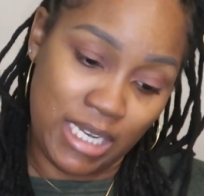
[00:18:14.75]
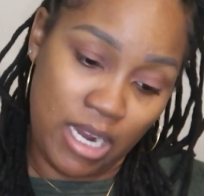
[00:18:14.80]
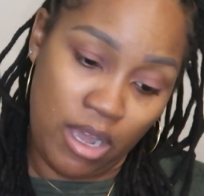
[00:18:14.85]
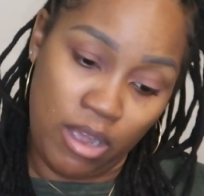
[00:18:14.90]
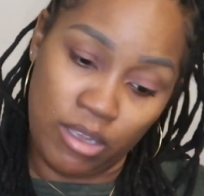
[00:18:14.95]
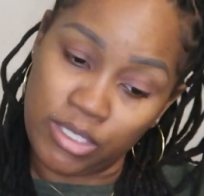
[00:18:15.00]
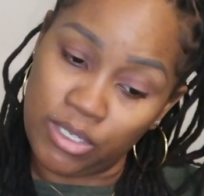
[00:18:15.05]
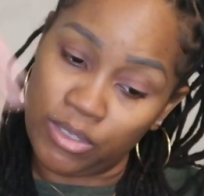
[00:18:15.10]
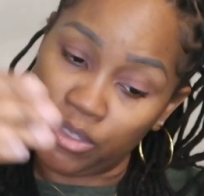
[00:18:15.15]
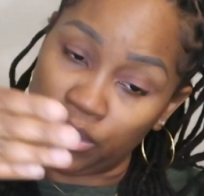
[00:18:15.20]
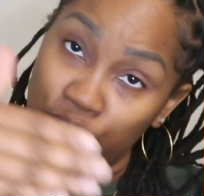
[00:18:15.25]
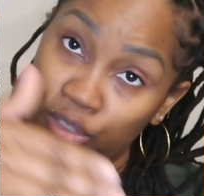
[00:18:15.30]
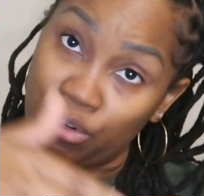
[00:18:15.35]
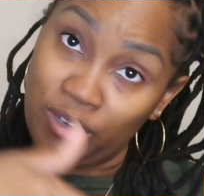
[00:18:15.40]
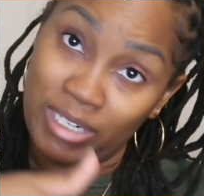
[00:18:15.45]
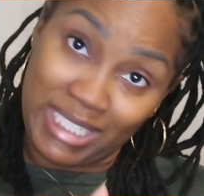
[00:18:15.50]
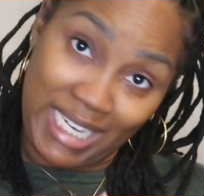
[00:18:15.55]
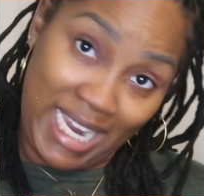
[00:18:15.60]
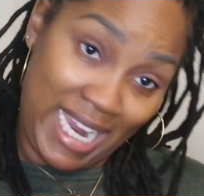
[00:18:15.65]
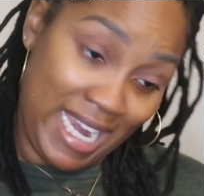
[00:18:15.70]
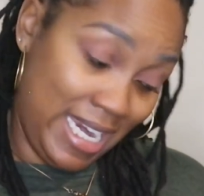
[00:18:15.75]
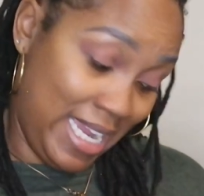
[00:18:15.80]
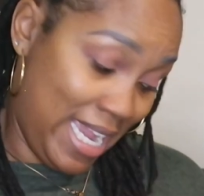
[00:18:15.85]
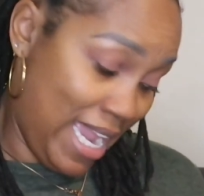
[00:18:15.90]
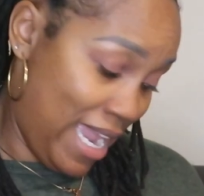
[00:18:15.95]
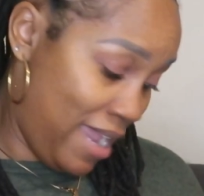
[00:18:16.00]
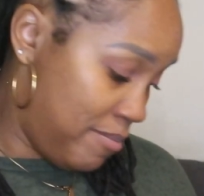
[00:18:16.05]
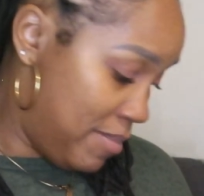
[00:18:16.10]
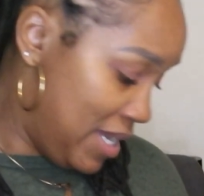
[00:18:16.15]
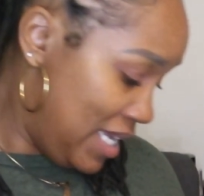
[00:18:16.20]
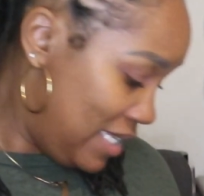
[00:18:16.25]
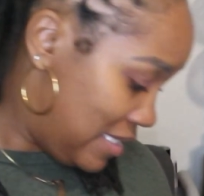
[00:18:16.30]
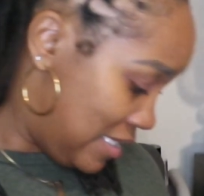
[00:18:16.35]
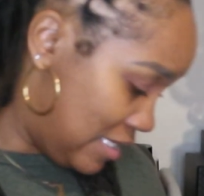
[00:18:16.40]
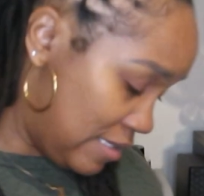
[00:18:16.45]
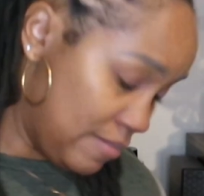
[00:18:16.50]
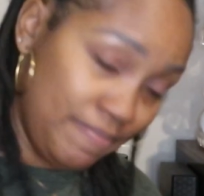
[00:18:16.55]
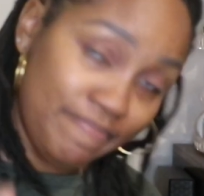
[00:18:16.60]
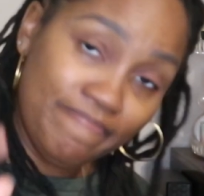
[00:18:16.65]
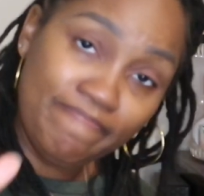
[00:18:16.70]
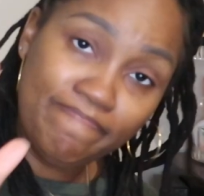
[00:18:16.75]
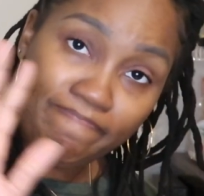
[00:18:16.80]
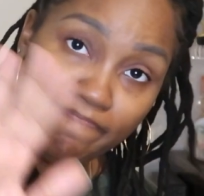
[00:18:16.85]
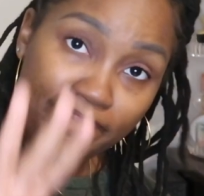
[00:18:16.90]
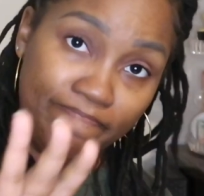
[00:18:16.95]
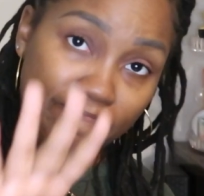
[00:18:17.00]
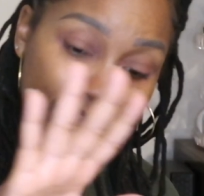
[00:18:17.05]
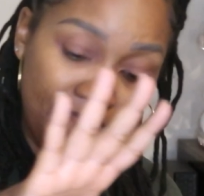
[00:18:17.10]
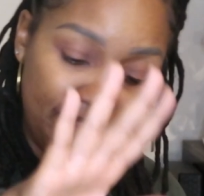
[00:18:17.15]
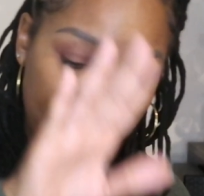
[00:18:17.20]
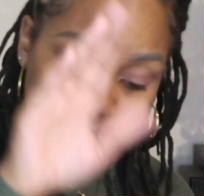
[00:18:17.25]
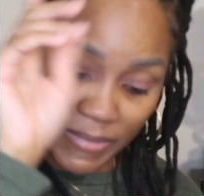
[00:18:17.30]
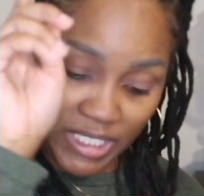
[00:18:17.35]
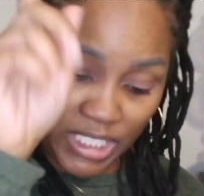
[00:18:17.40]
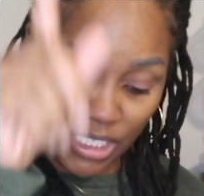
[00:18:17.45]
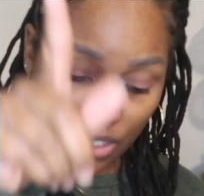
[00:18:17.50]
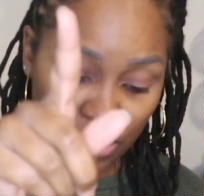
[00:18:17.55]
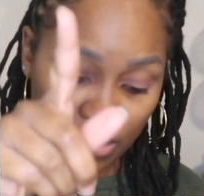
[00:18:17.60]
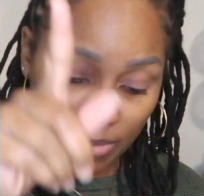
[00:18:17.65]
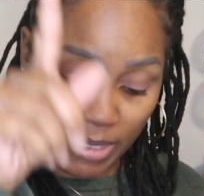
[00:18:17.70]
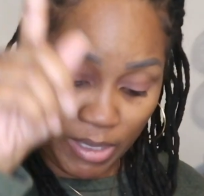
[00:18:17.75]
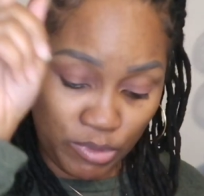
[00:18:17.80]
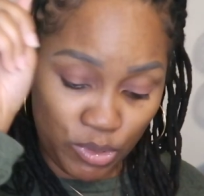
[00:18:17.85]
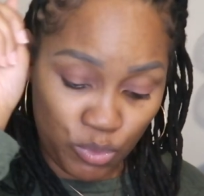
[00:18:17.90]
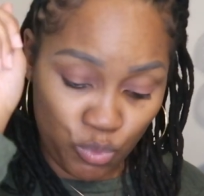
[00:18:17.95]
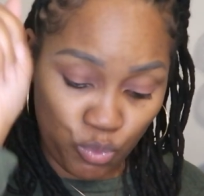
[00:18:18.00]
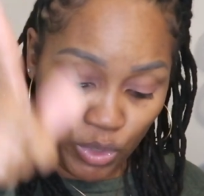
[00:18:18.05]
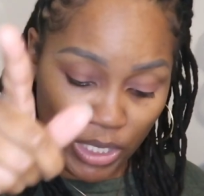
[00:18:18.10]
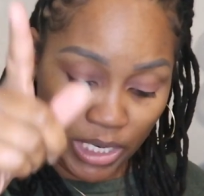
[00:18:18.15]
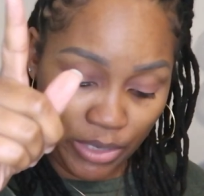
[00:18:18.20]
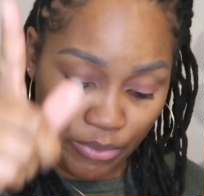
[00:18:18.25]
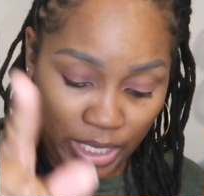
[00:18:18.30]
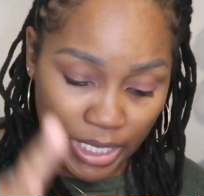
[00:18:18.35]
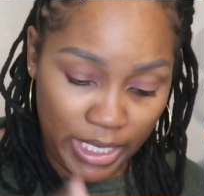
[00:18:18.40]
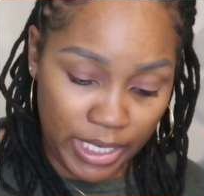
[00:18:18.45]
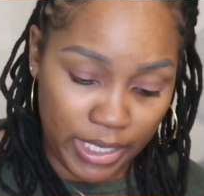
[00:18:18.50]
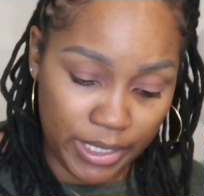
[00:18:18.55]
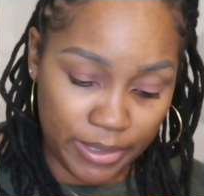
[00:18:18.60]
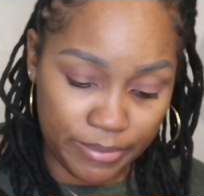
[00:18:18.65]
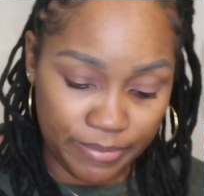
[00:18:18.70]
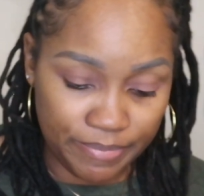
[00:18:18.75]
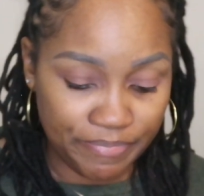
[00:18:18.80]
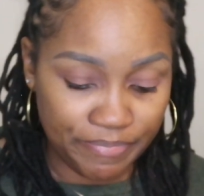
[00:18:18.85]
and also those crushed candy cane bits. Excuse me, it was really, really good.